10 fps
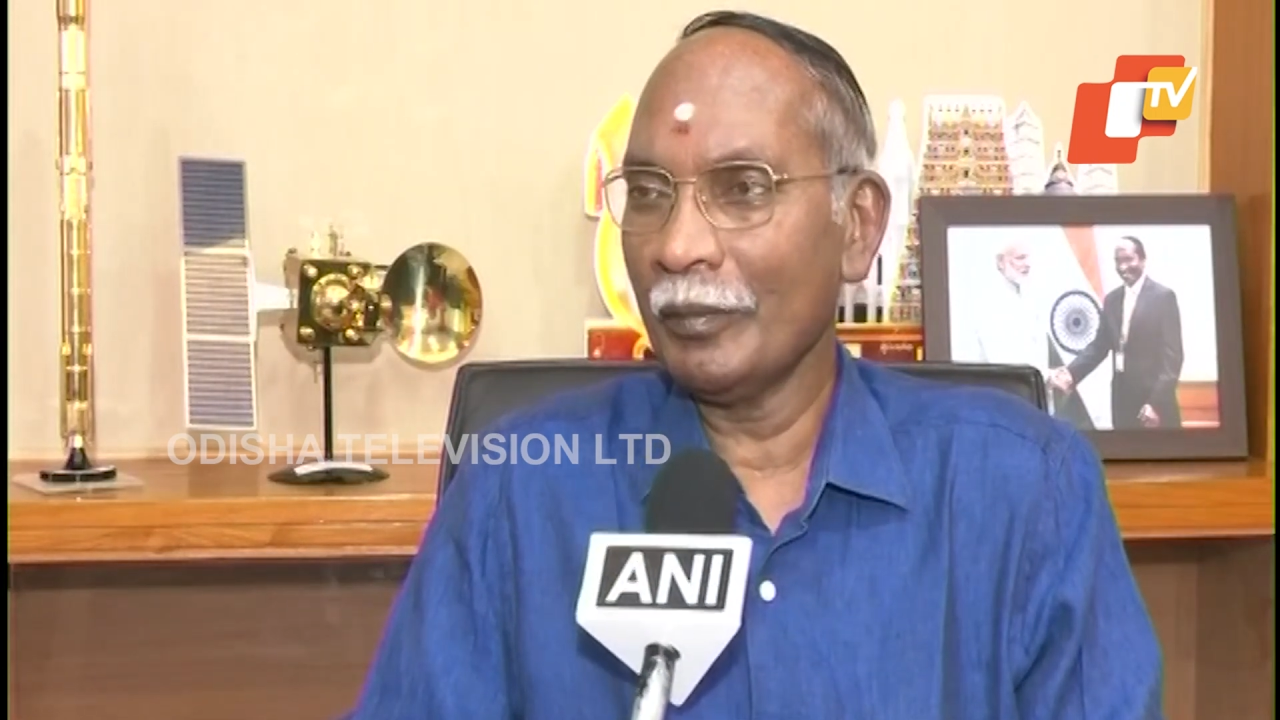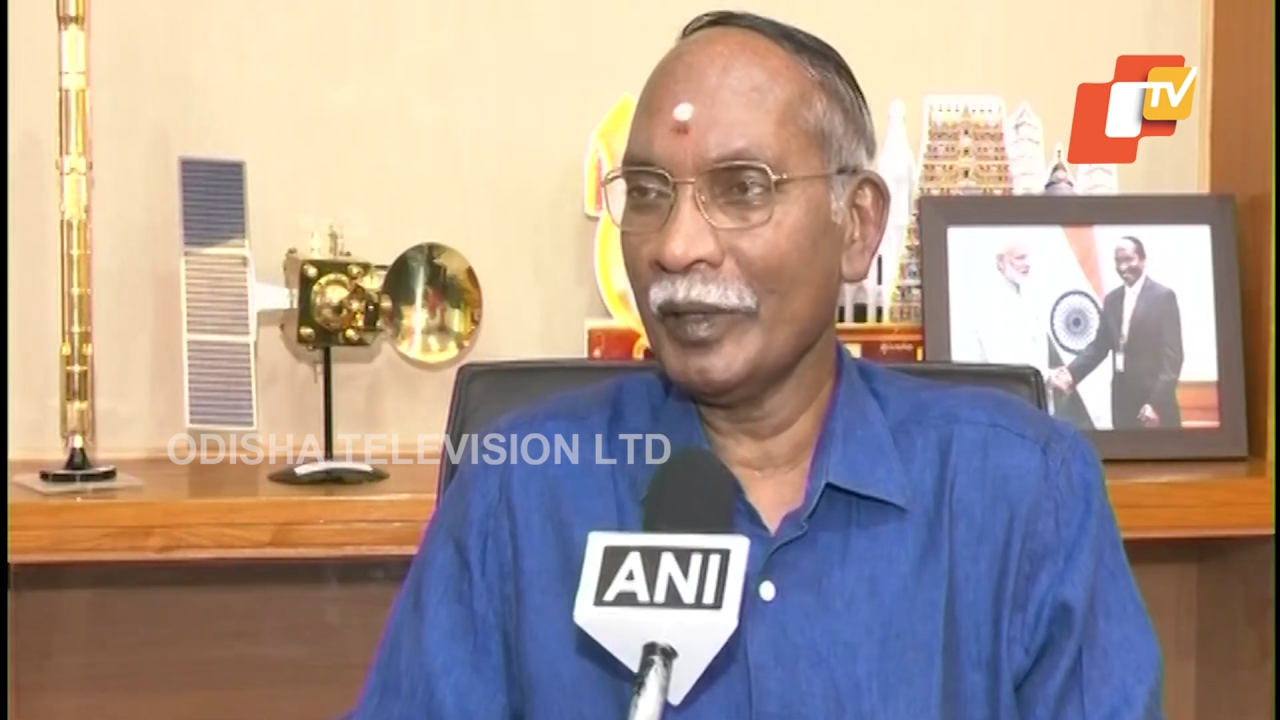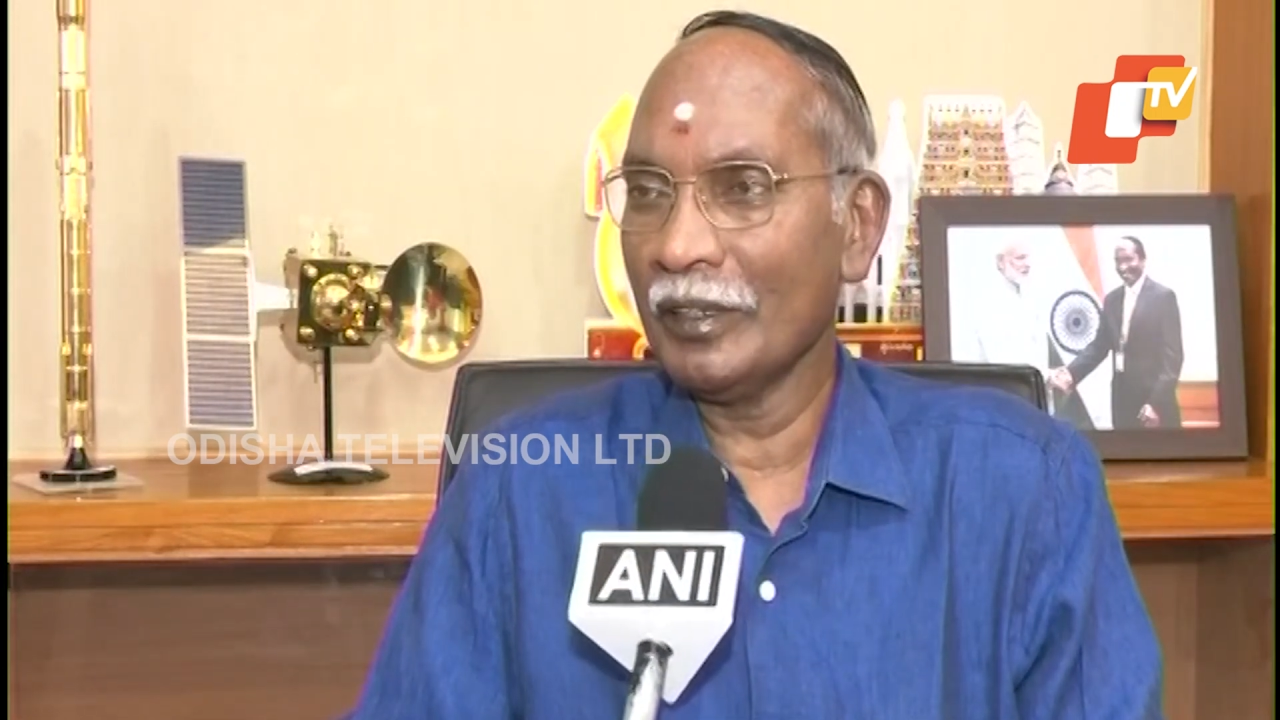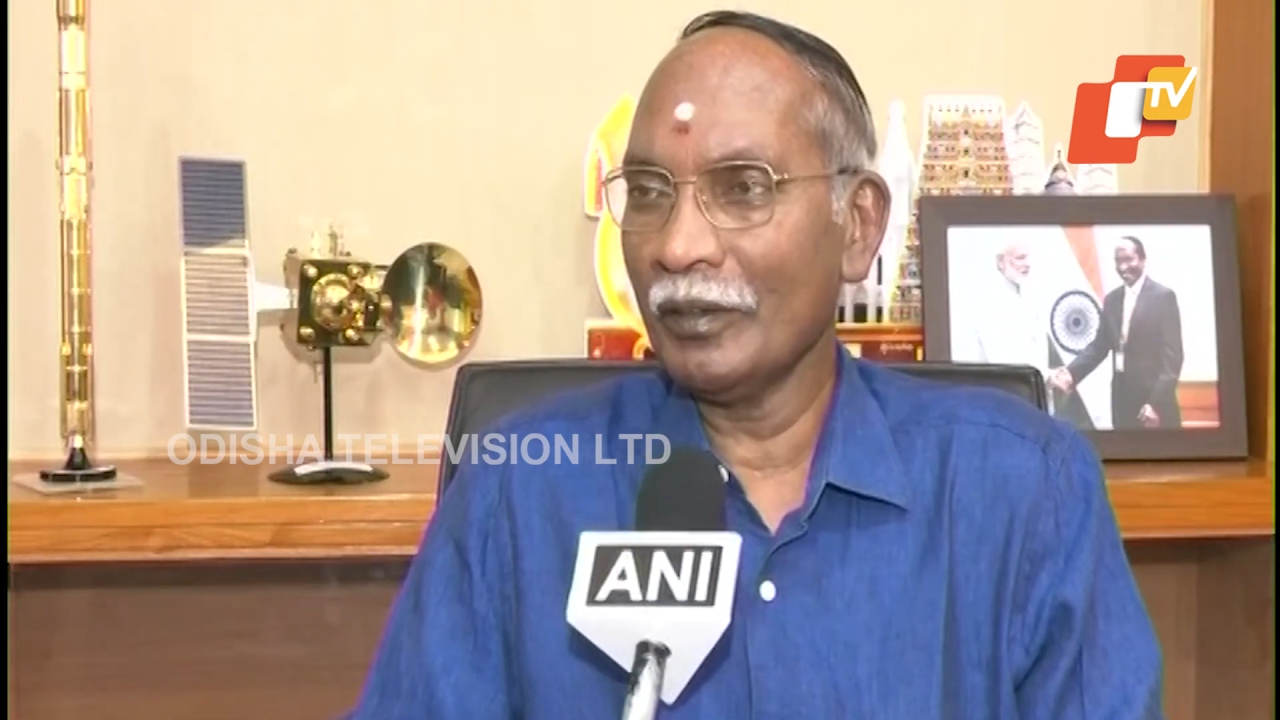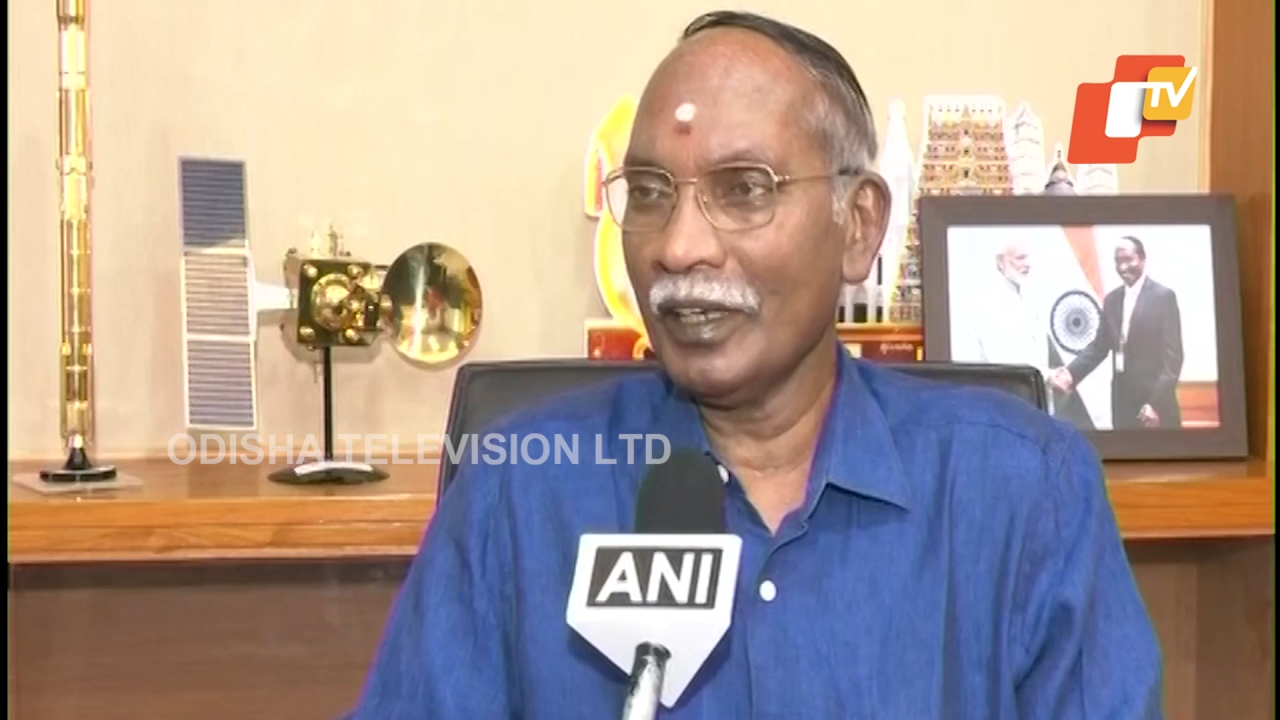
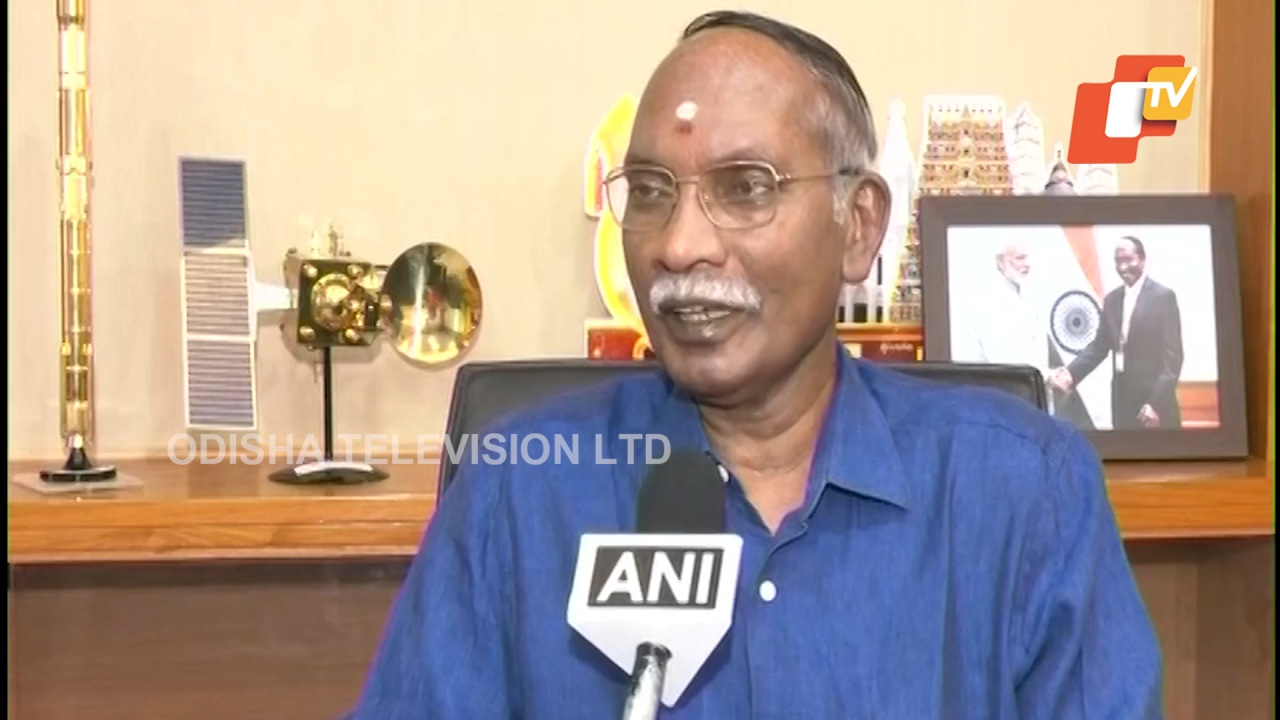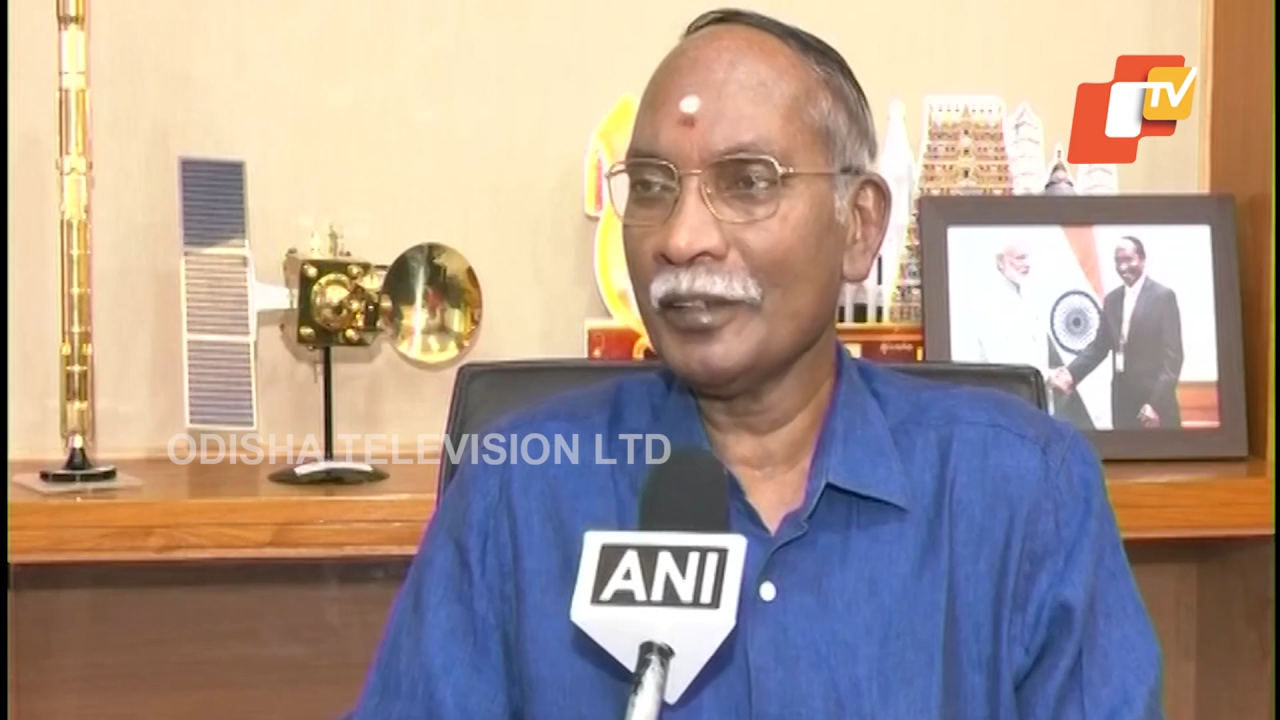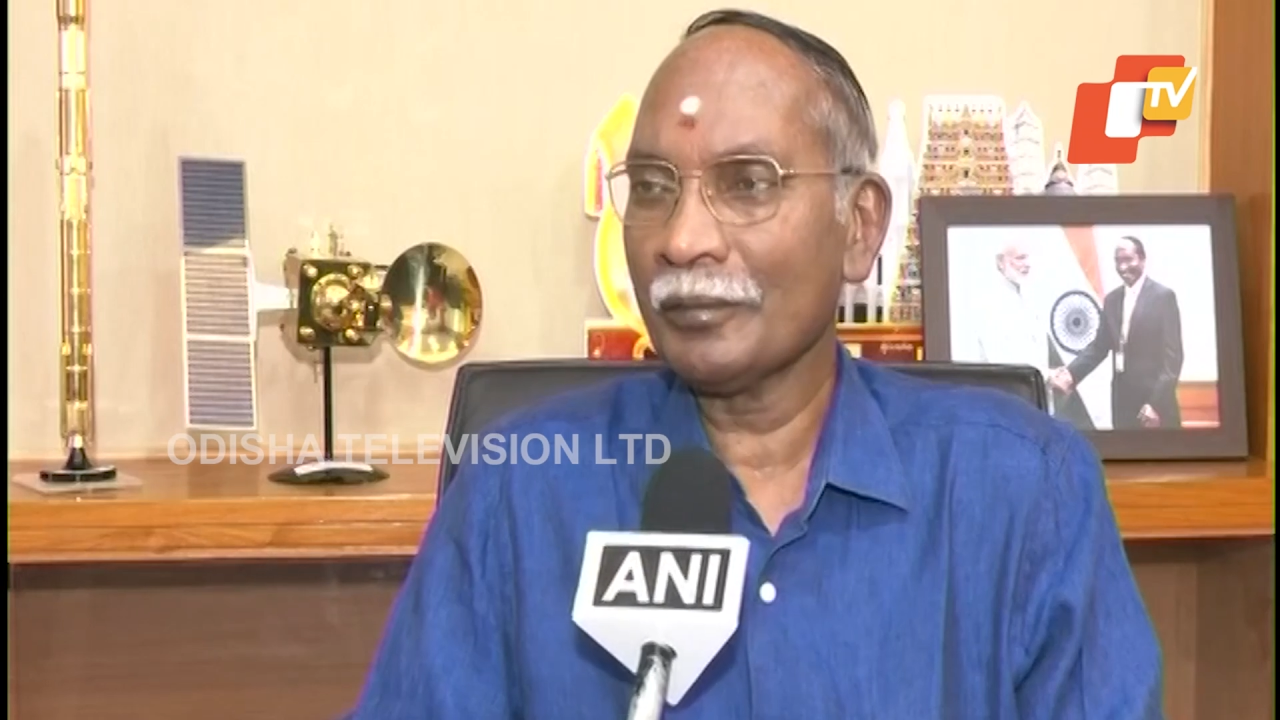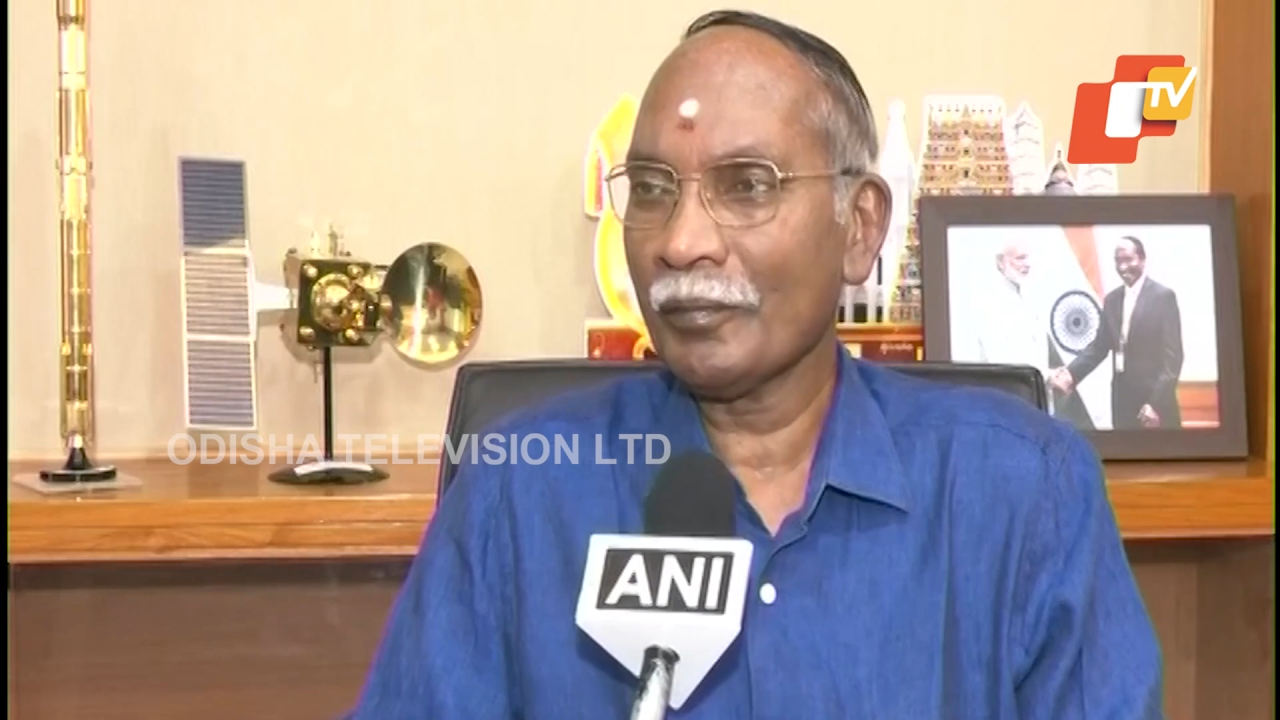domain only,